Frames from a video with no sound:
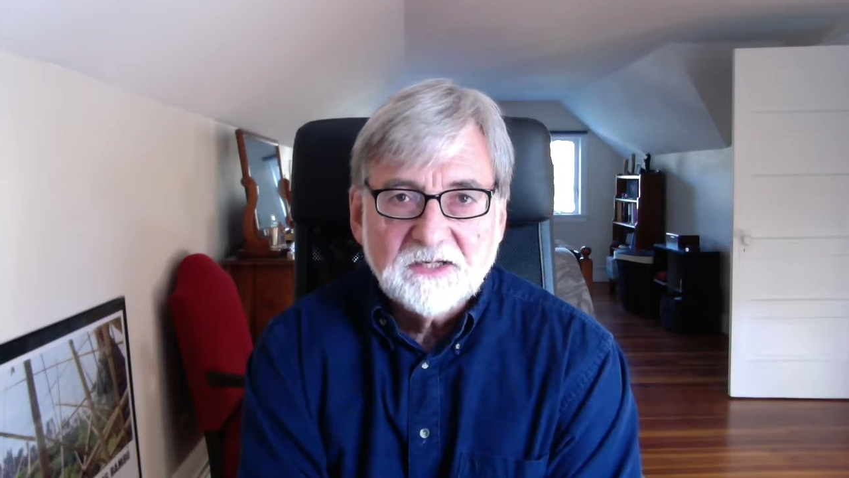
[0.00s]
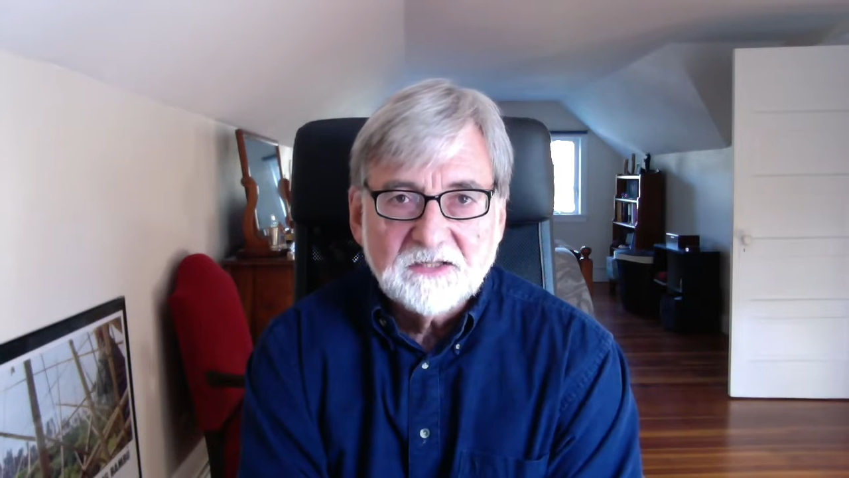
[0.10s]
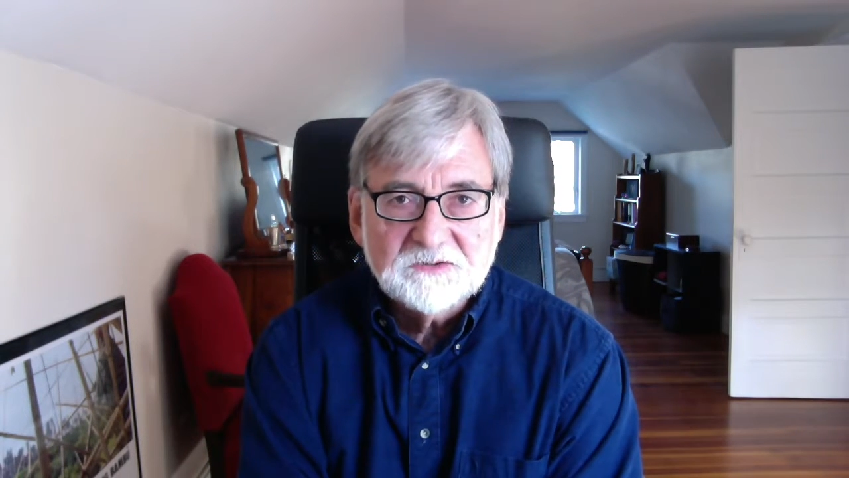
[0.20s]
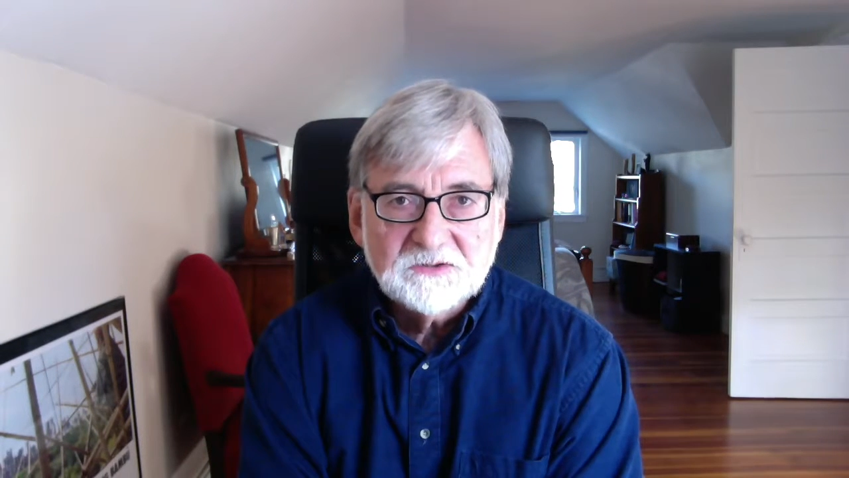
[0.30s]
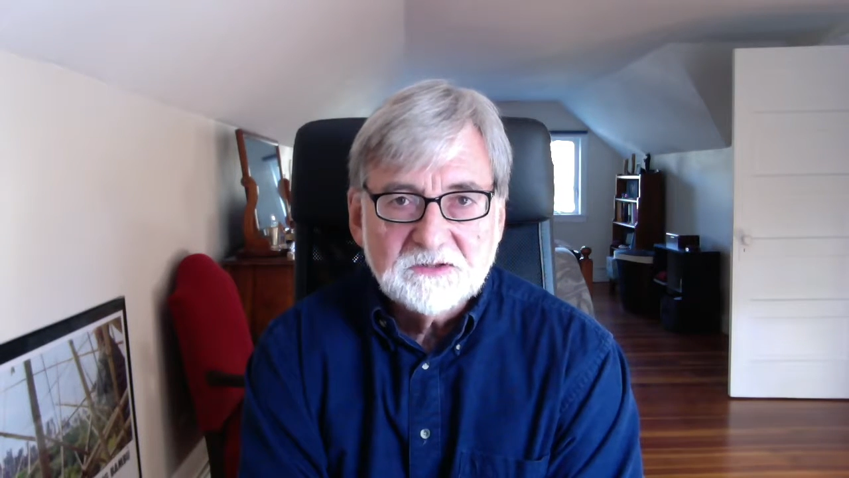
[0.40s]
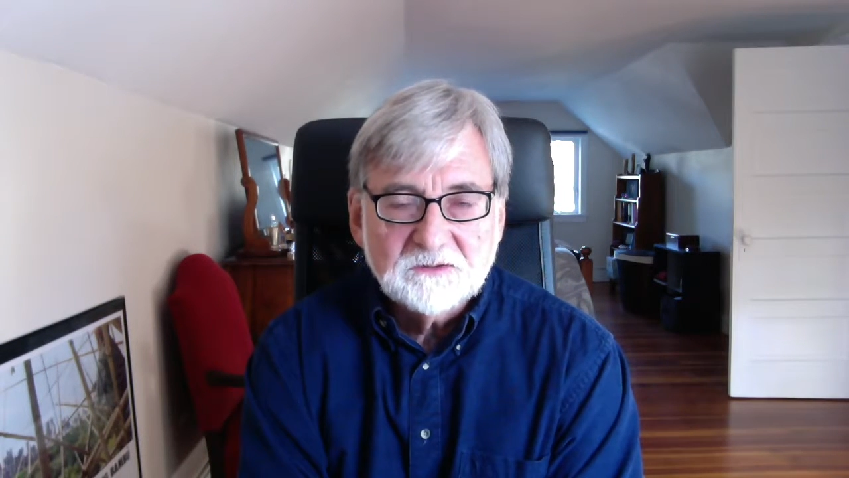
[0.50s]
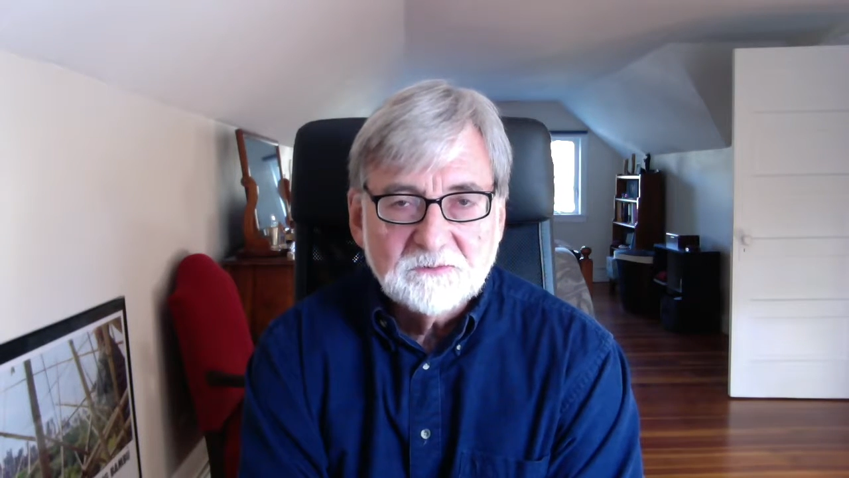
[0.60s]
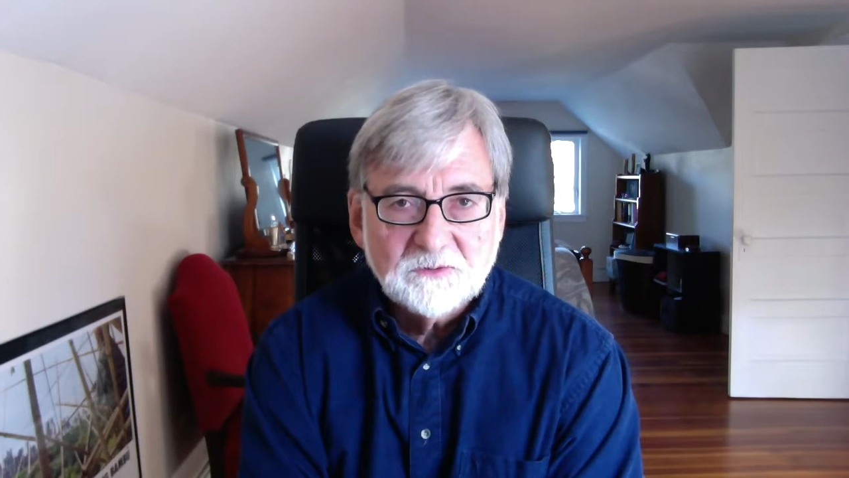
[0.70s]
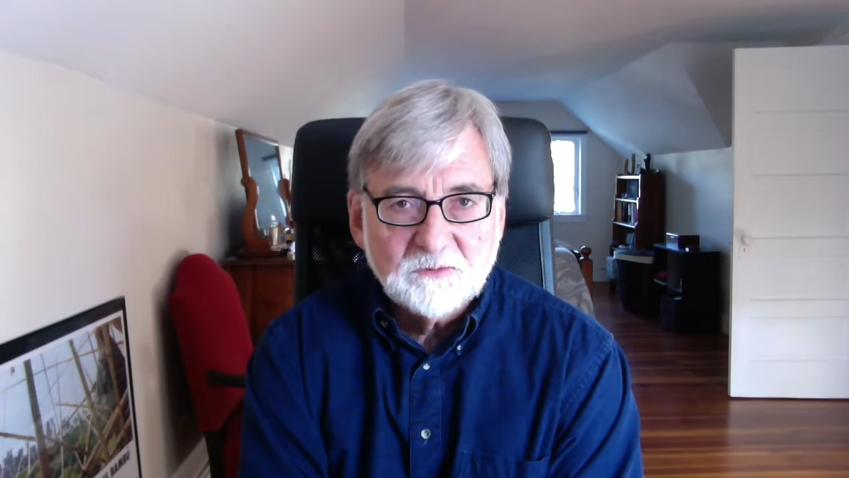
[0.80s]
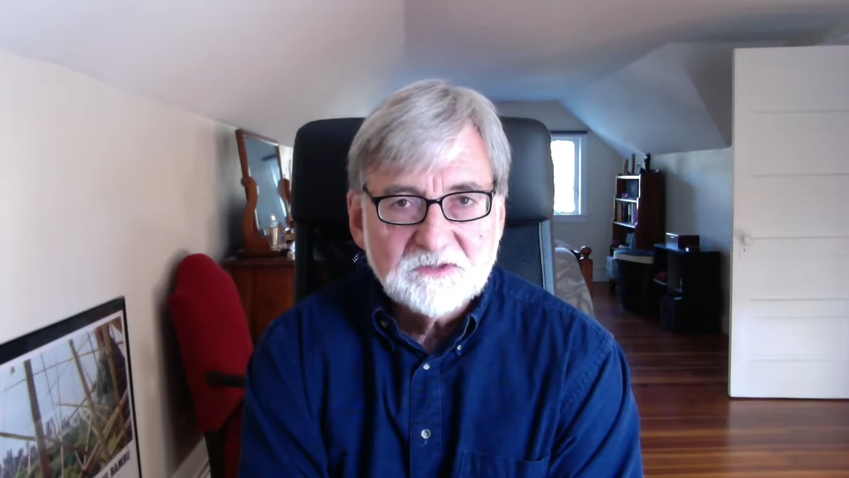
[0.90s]
Actually,
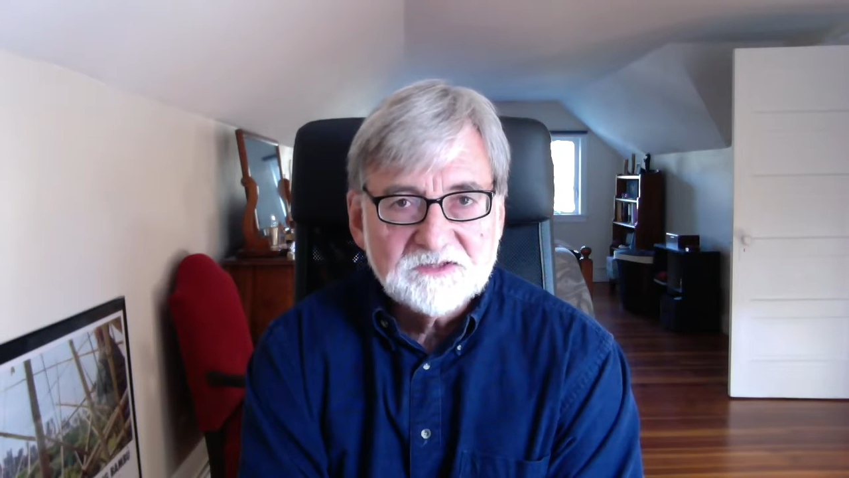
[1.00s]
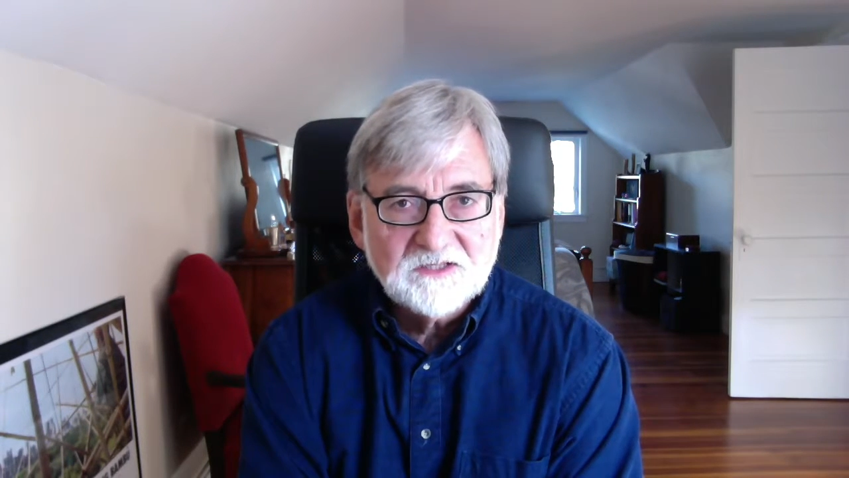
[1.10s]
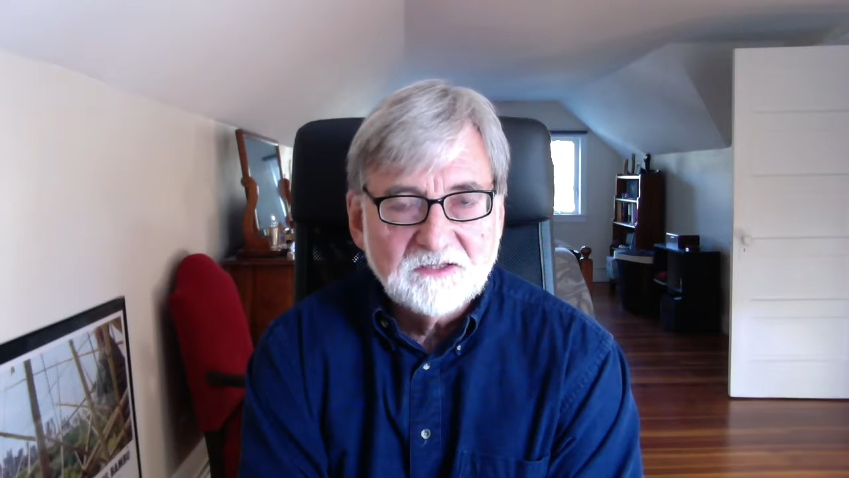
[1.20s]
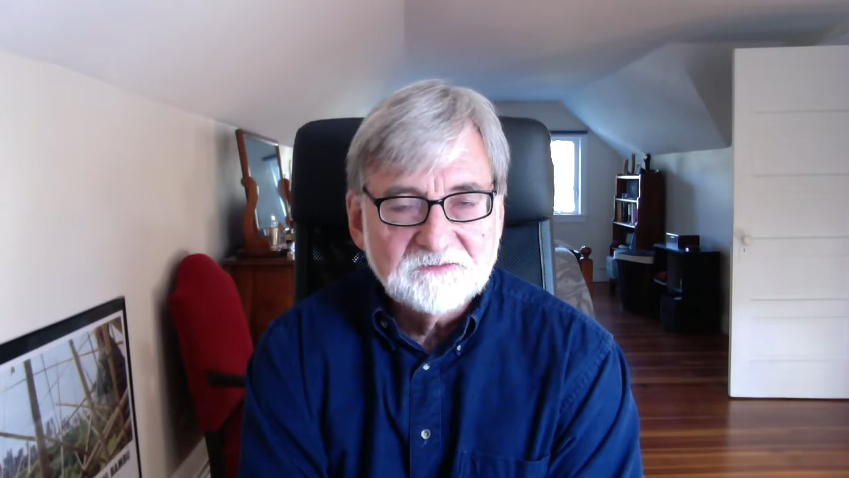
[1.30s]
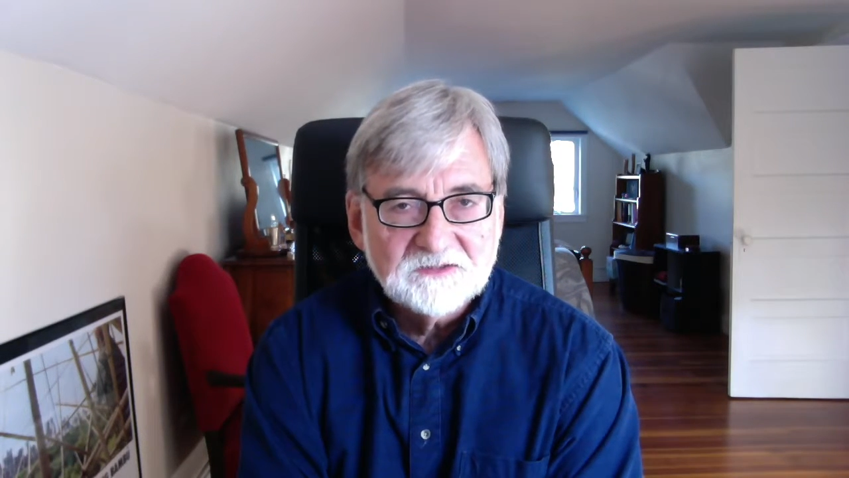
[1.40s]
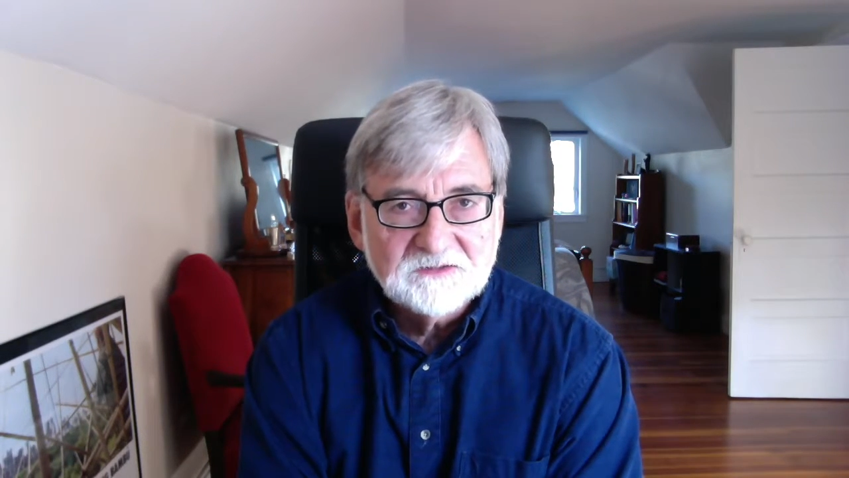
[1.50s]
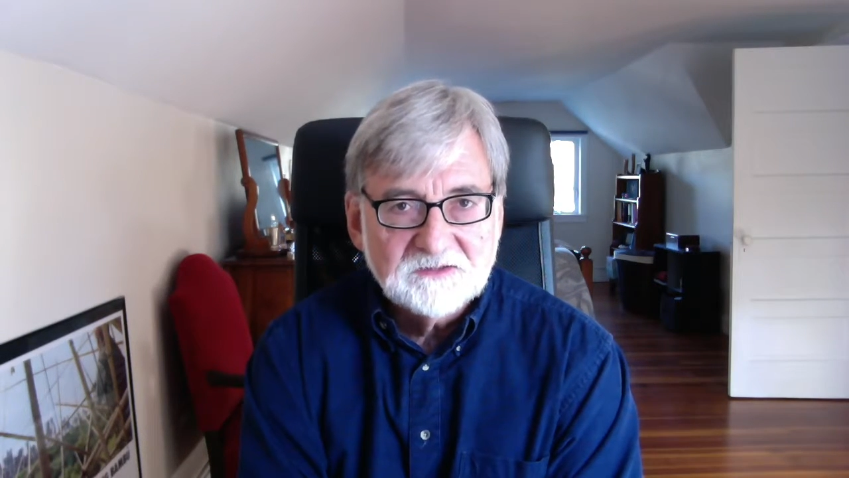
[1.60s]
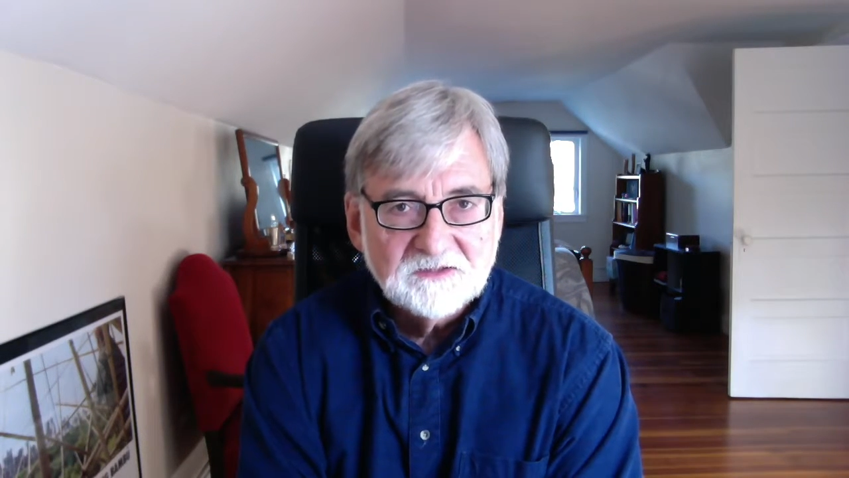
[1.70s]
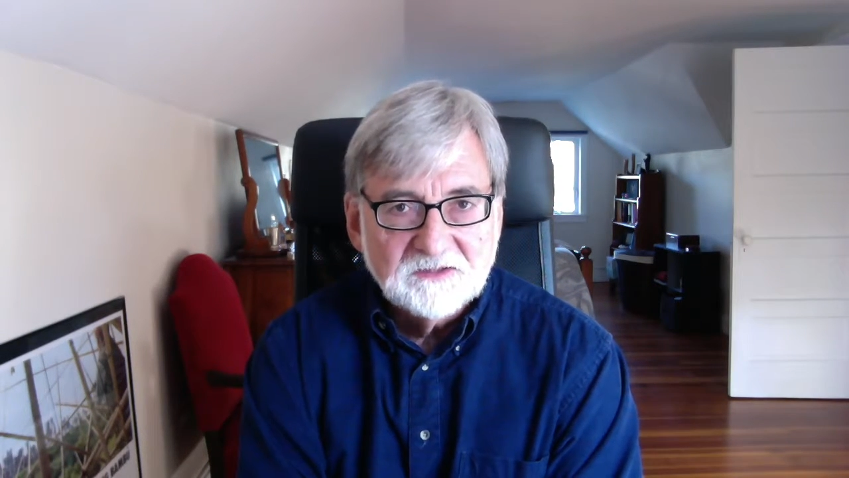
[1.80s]
we were solvent,